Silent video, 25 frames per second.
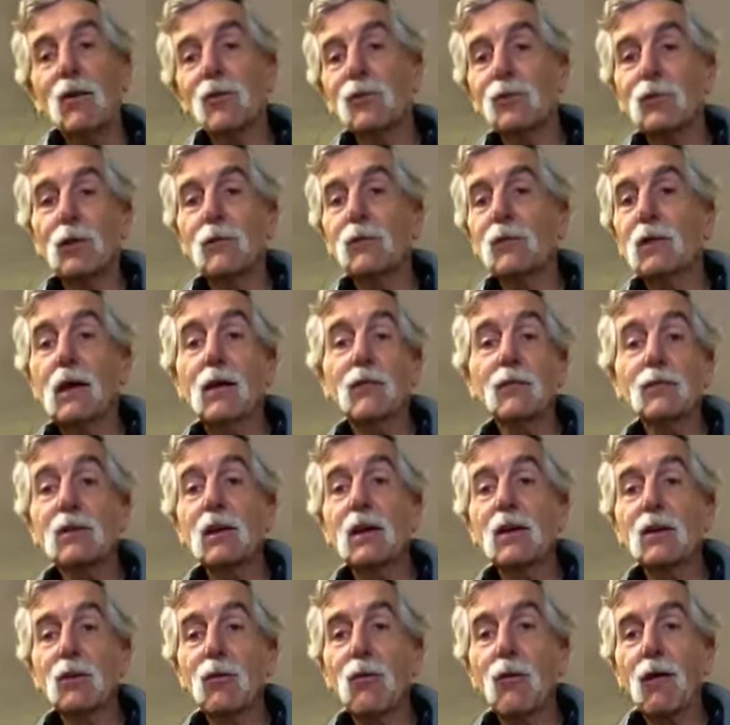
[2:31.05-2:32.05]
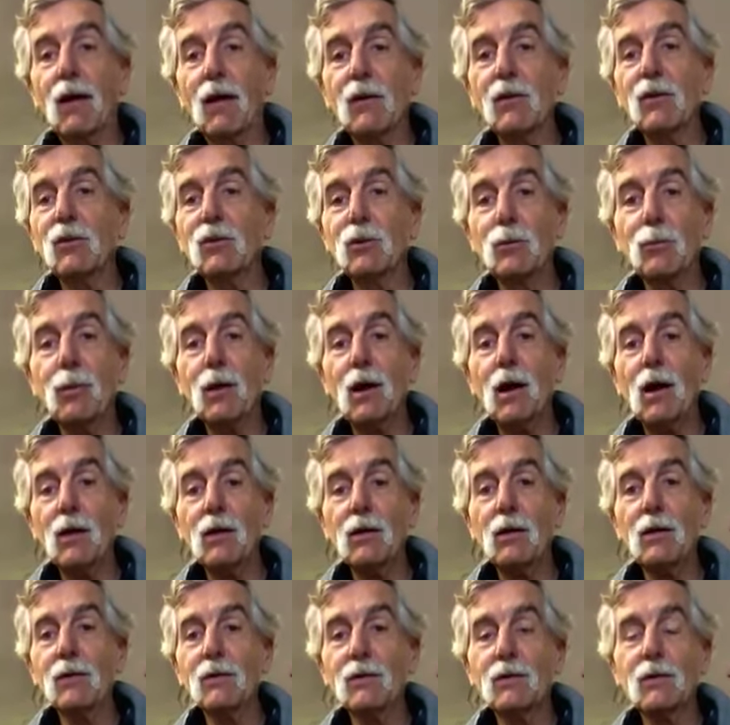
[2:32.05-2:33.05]
So if you have 10 grand in your
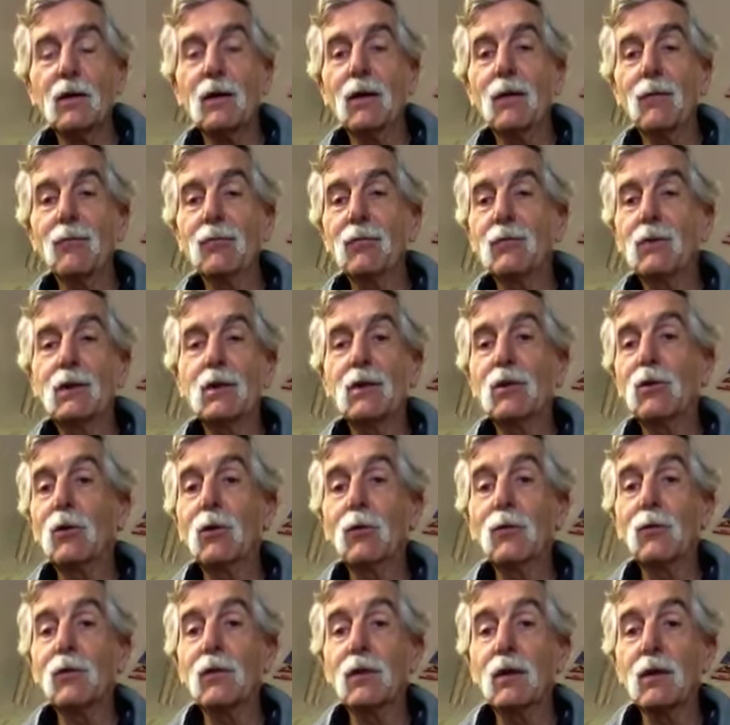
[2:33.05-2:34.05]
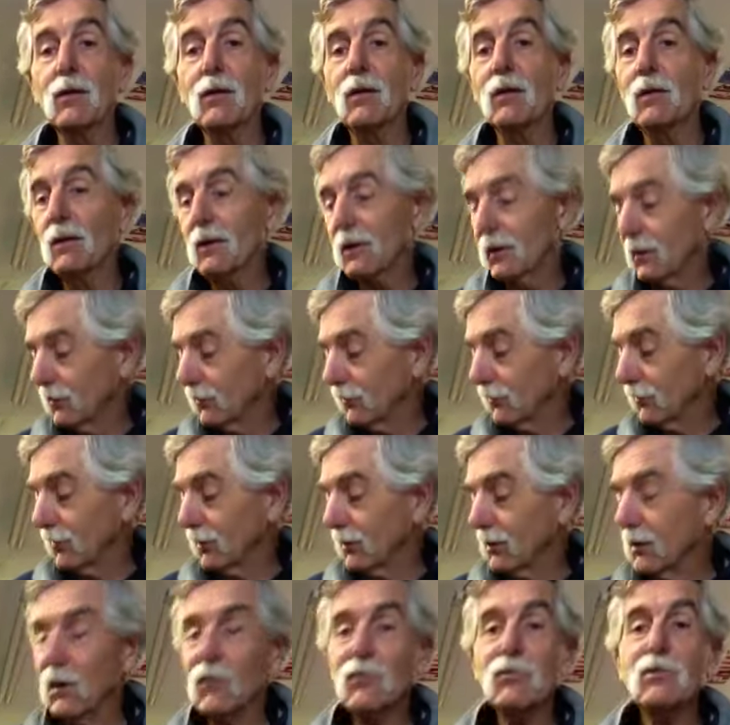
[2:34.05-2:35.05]
pocket, you can go for the
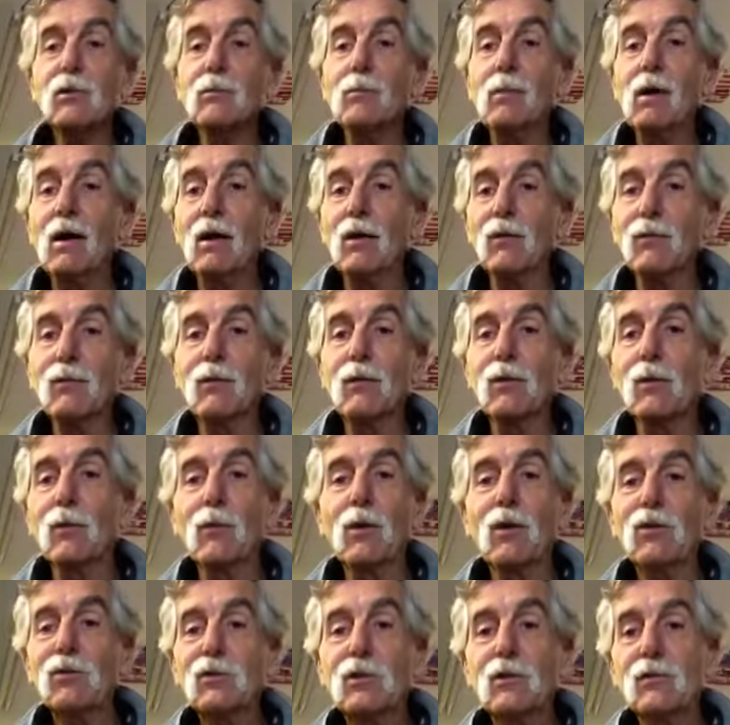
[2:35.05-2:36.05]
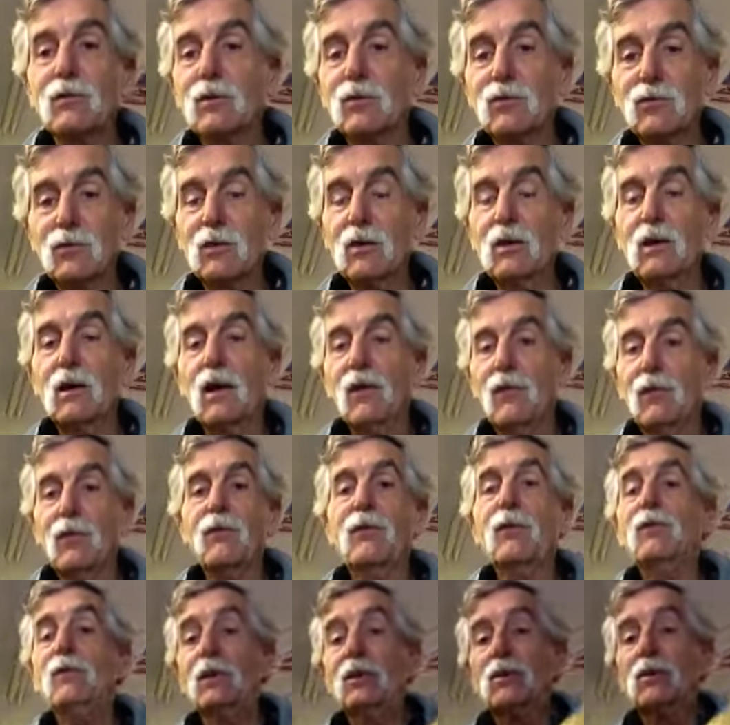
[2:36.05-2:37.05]
custom model. For the rest of us, the
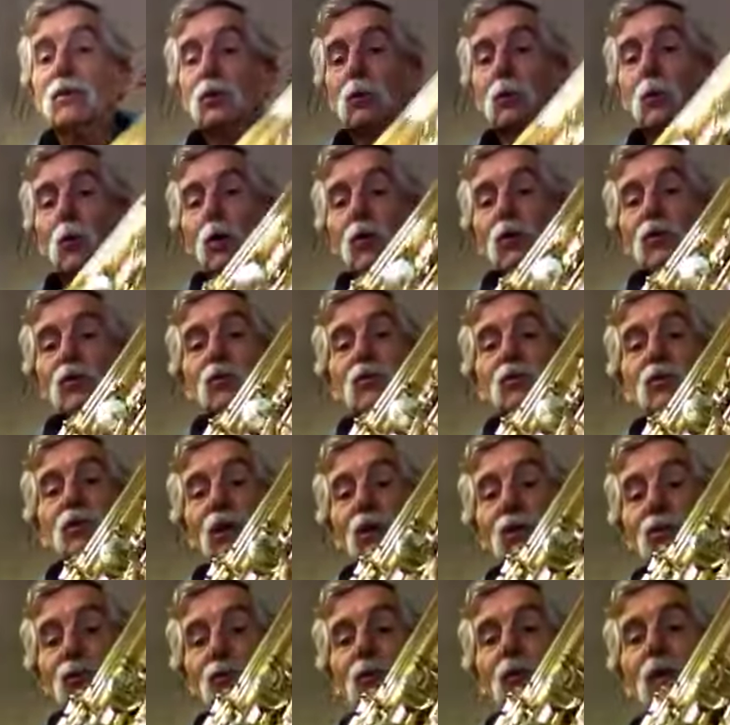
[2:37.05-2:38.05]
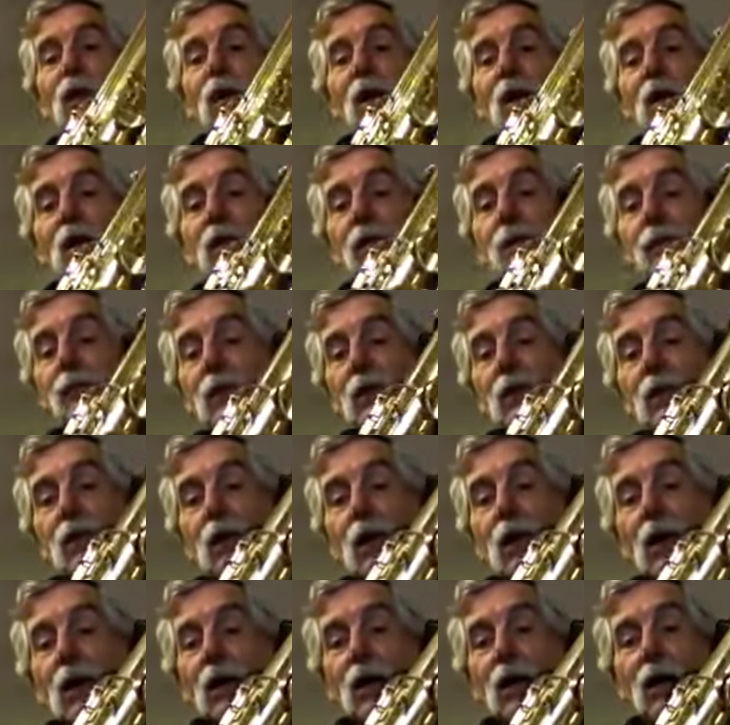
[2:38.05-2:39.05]
52 works just fine.
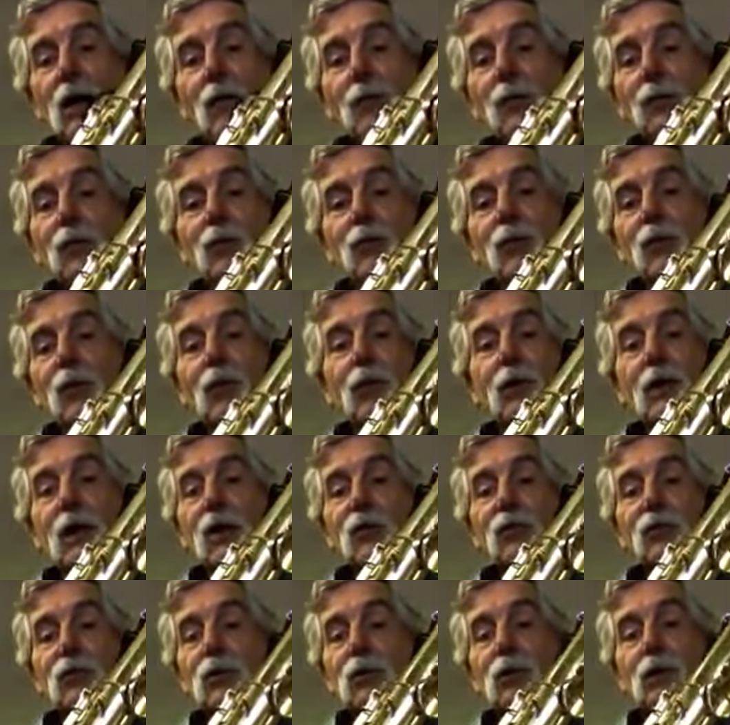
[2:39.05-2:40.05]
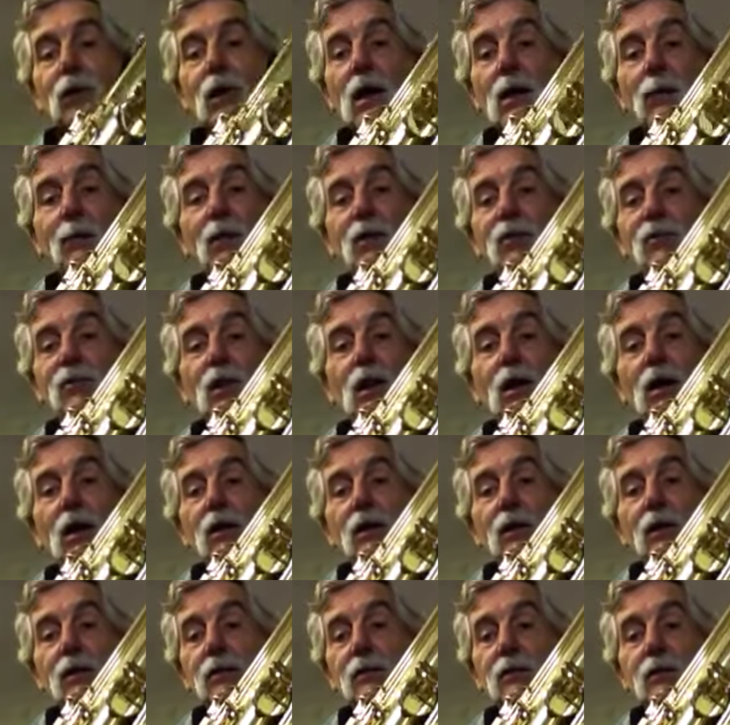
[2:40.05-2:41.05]
Very nice ergonomics on
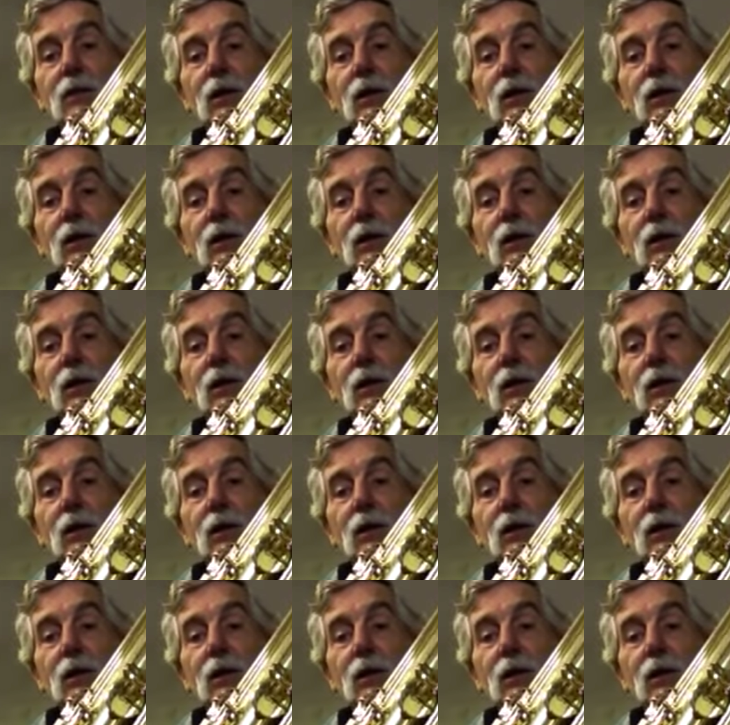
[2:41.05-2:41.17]
it.